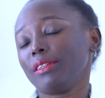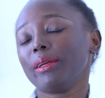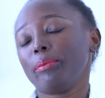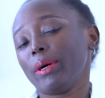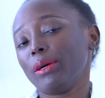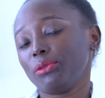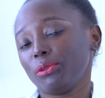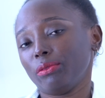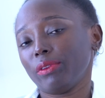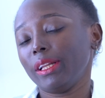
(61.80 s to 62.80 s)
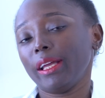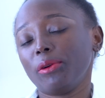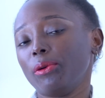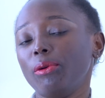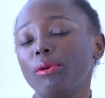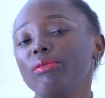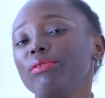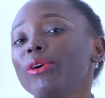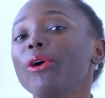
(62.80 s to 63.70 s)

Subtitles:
and I bounce off and I go off.